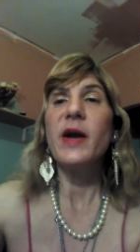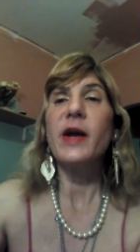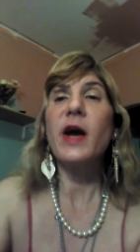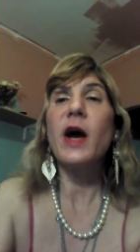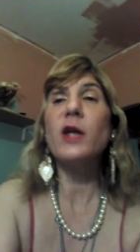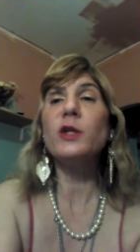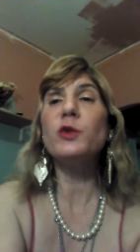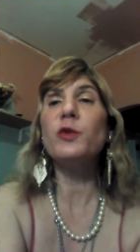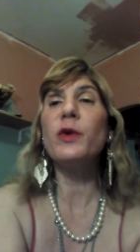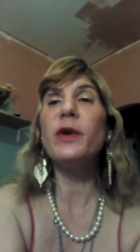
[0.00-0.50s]

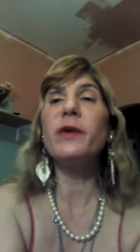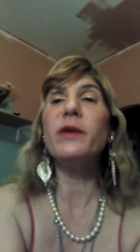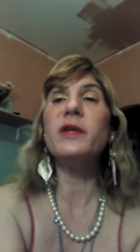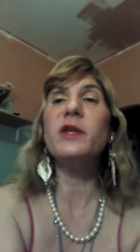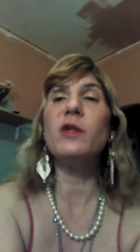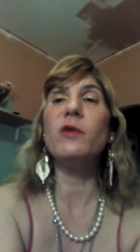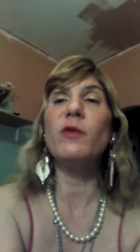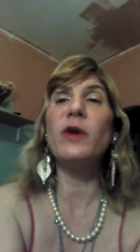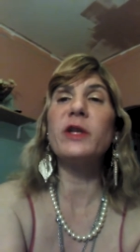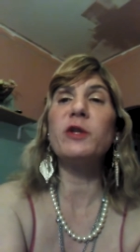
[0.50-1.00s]
Contrary
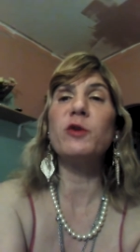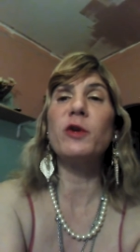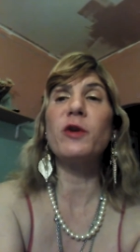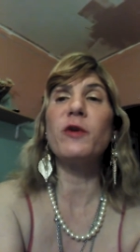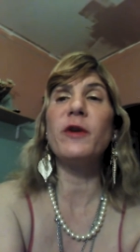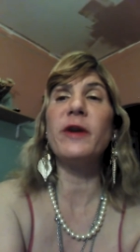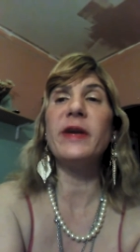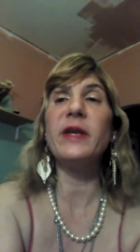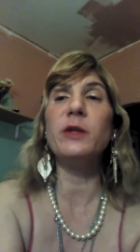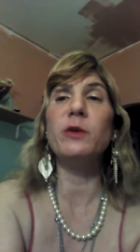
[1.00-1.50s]
to the
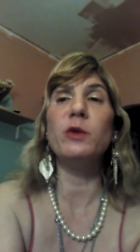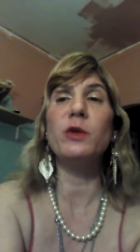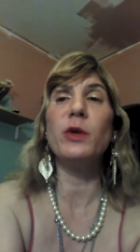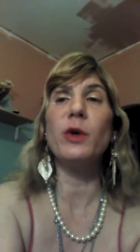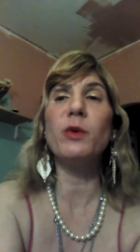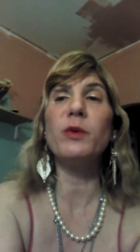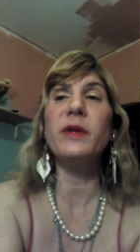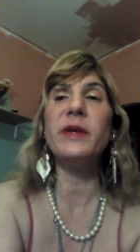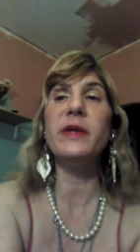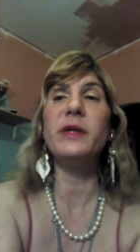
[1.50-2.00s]
retrograde
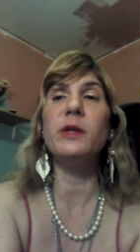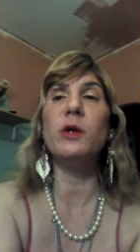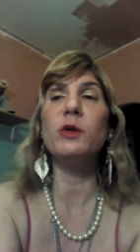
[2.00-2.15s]
Newtonian